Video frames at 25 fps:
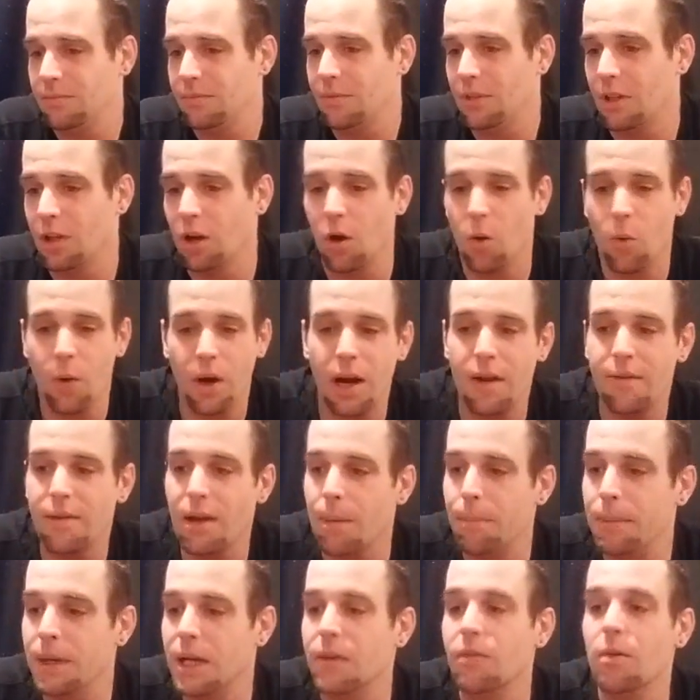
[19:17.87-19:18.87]
They're aware of
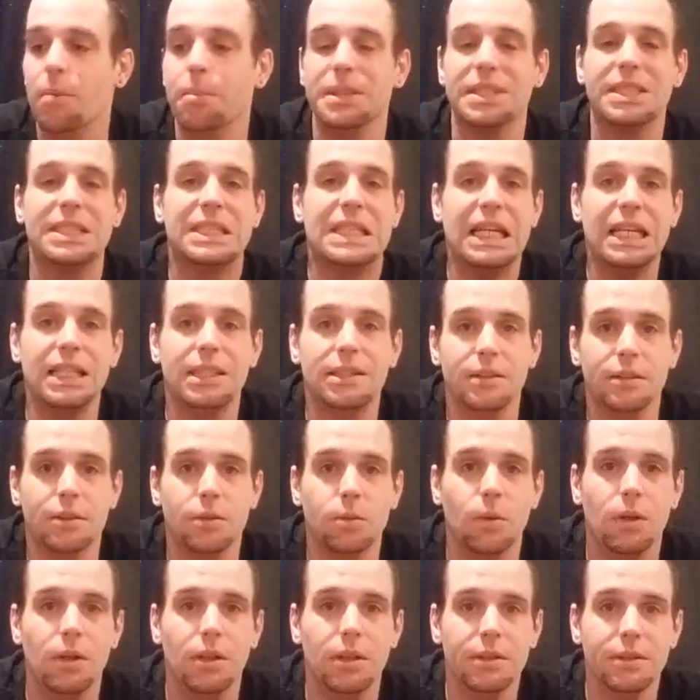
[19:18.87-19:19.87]
how big of a mistake
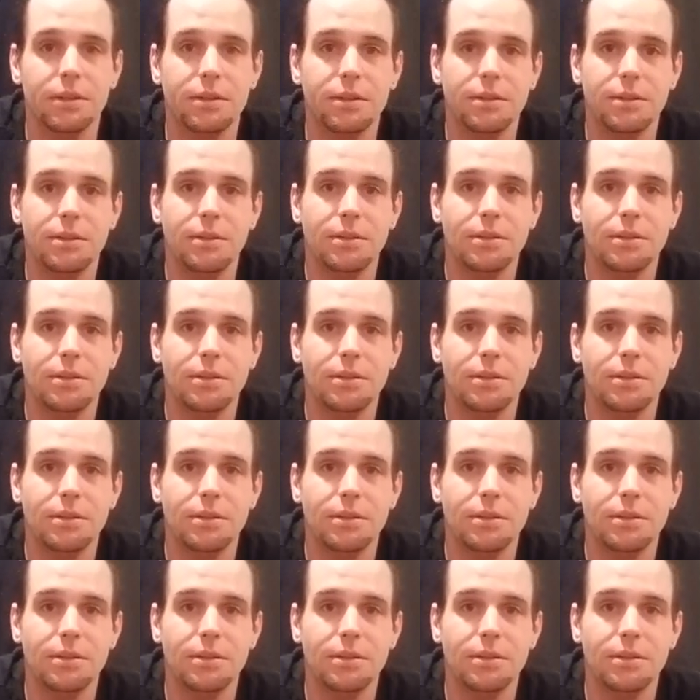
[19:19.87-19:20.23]
this was.